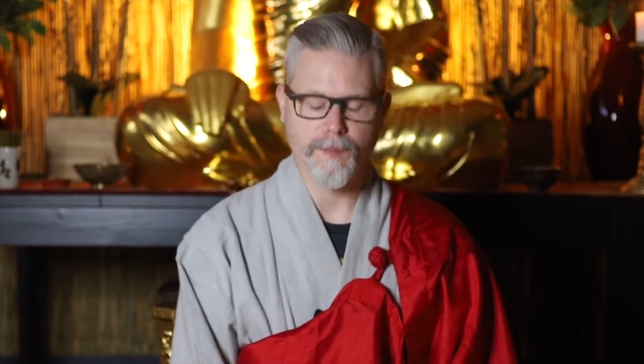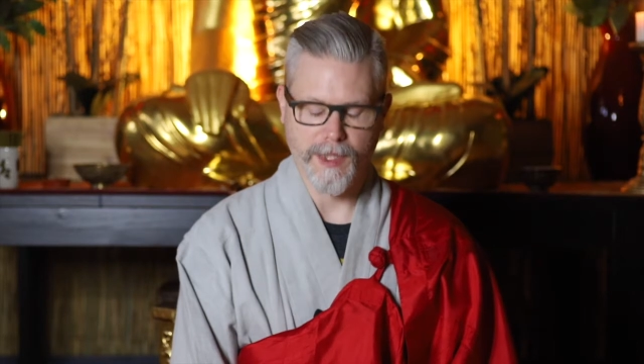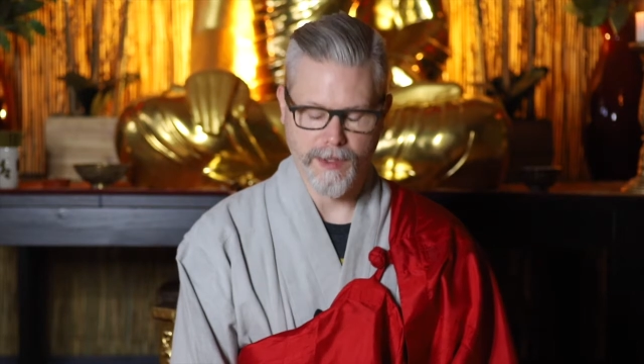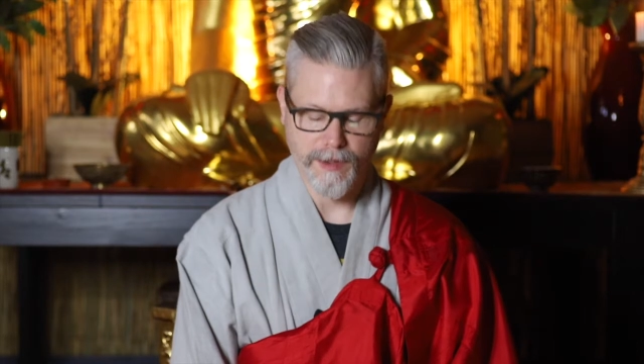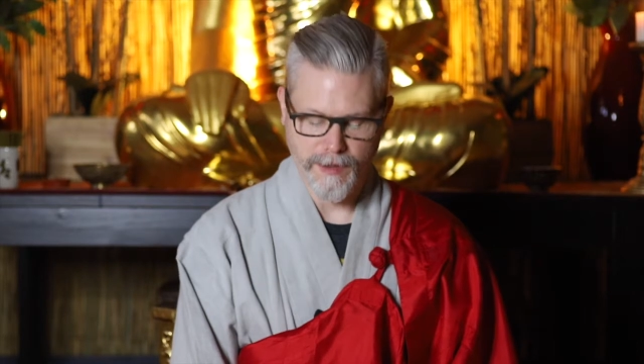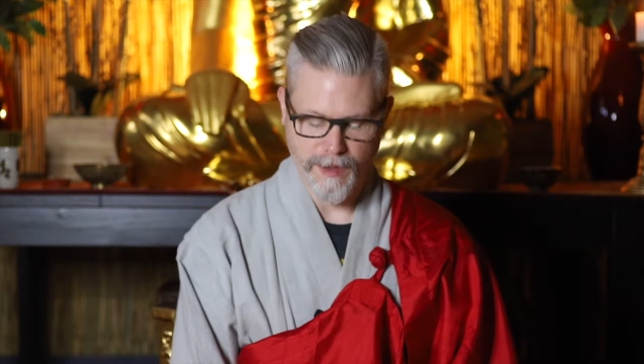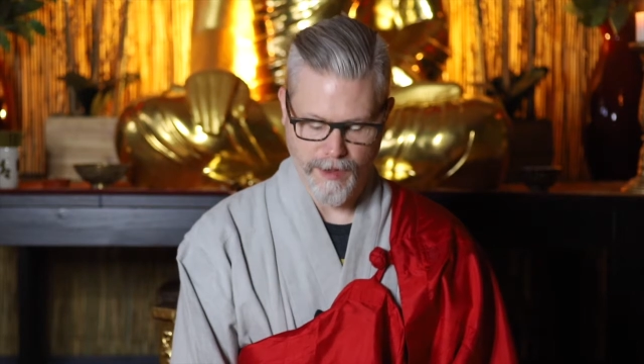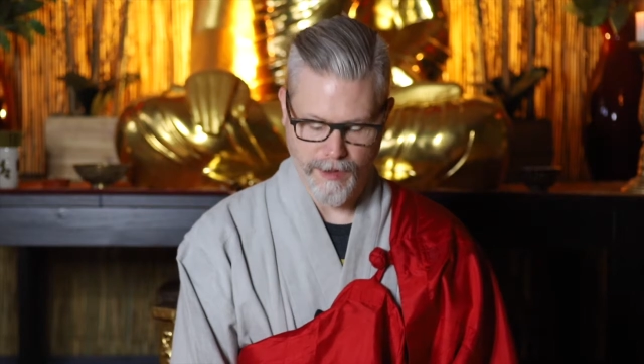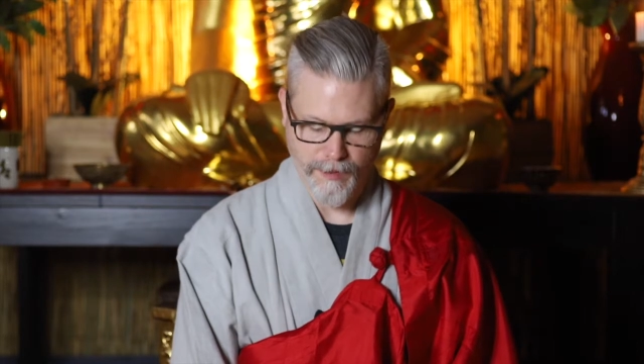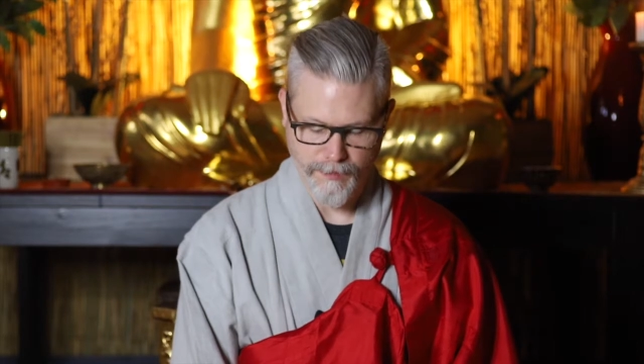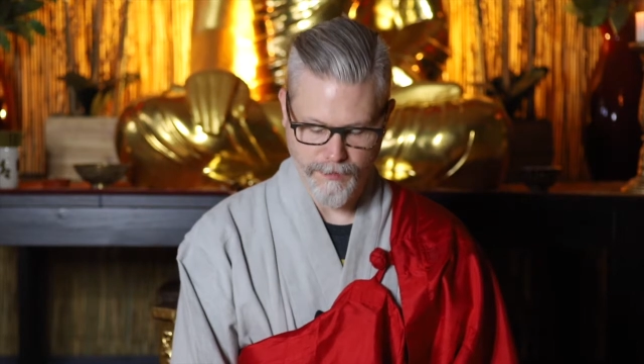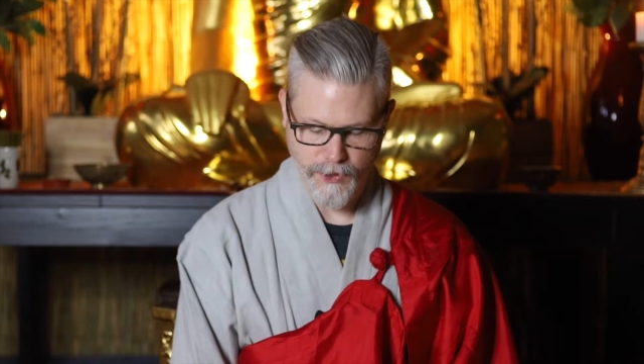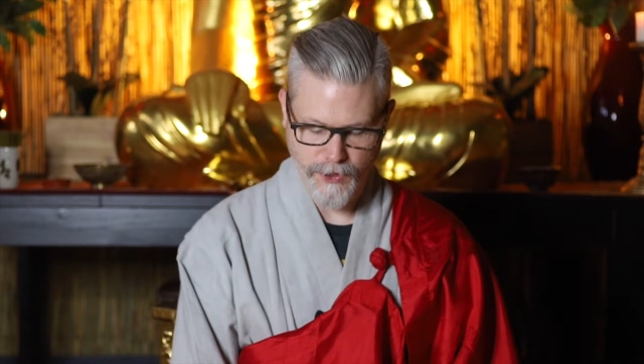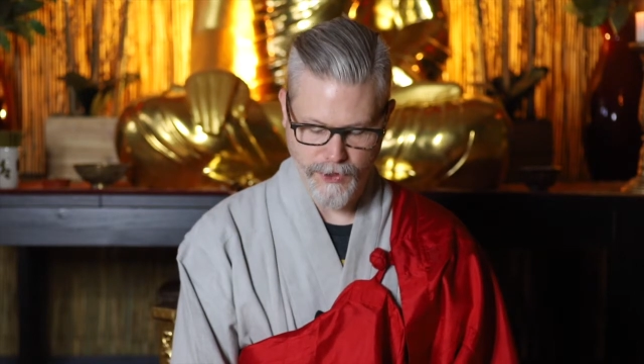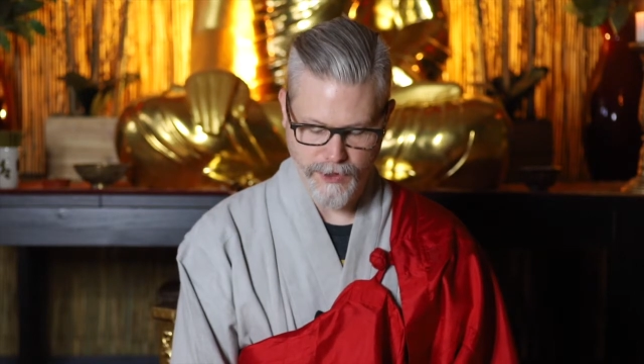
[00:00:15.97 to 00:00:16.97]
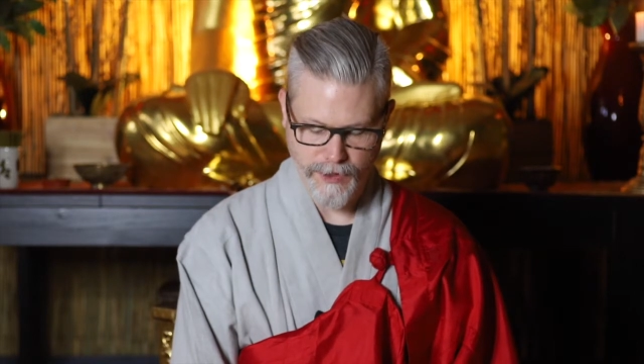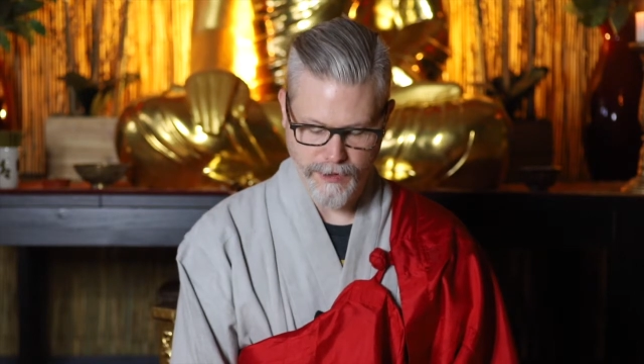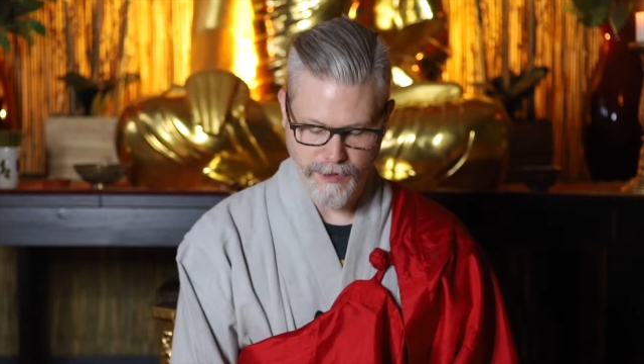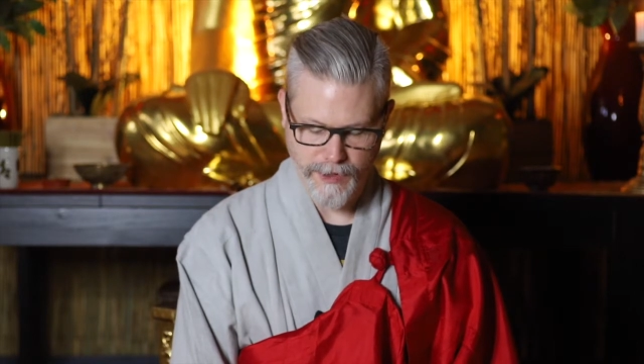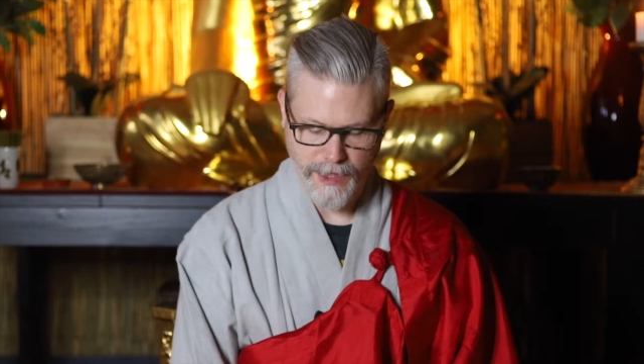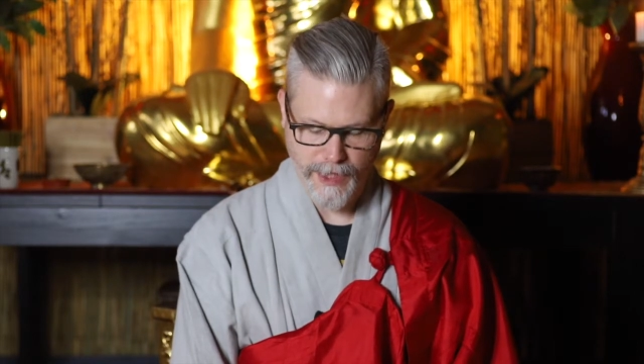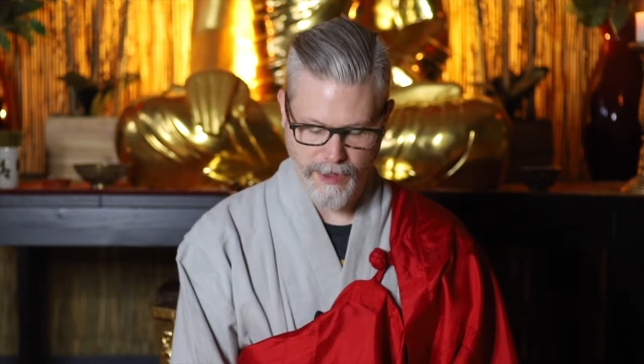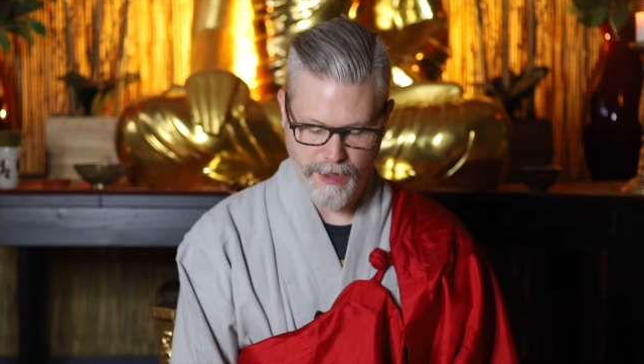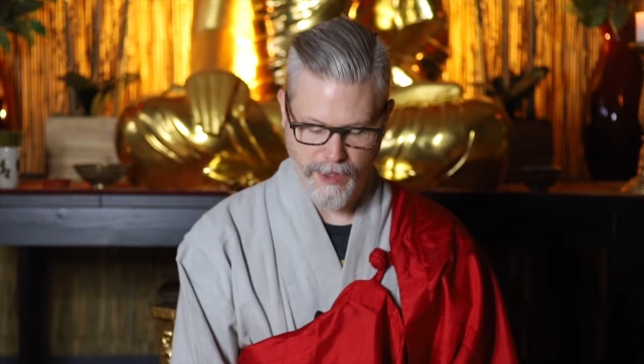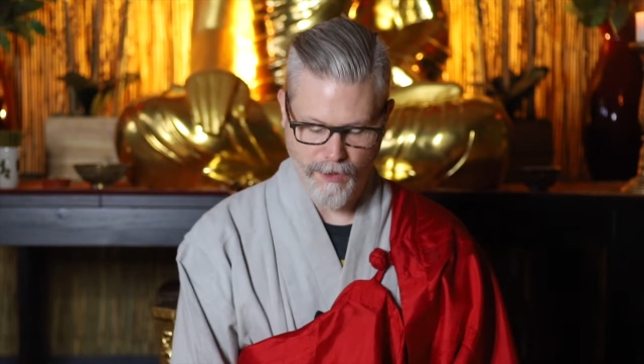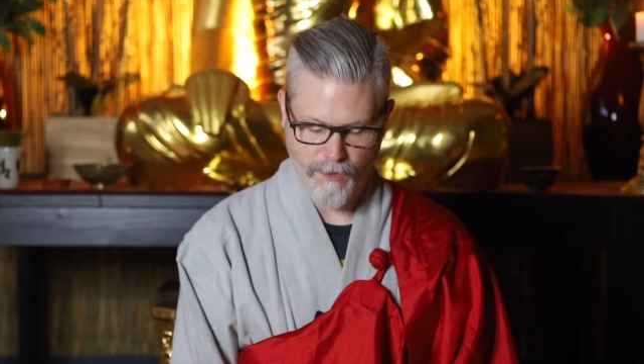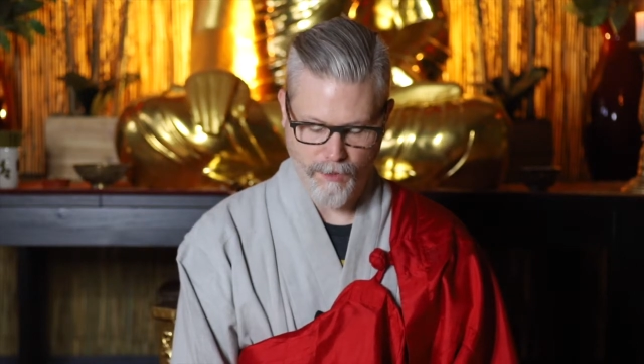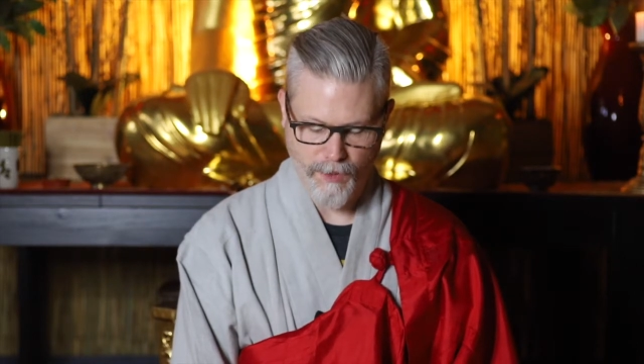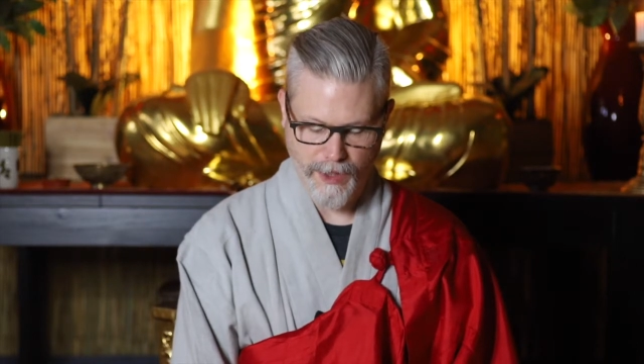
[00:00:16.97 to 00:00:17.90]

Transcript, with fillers: but um, just to say it now,